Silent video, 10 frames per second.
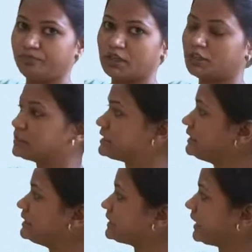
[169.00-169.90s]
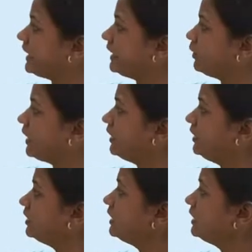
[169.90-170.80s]
Now see the second one,
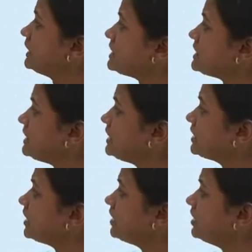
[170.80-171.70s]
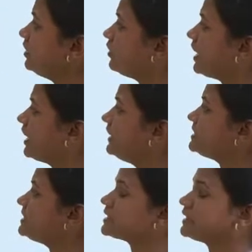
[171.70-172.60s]
Sita writes
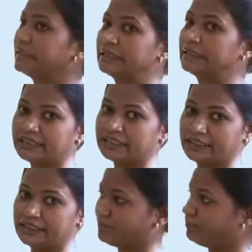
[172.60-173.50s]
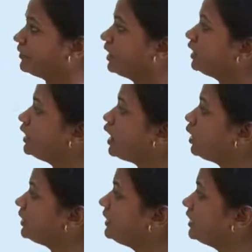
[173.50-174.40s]
neatly. Now
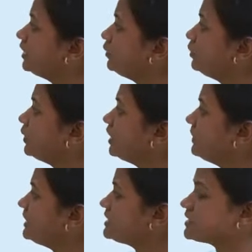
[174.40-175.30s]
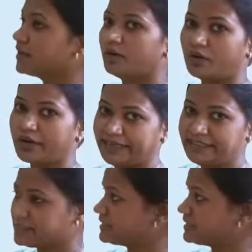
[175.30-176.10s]
here verb is writes,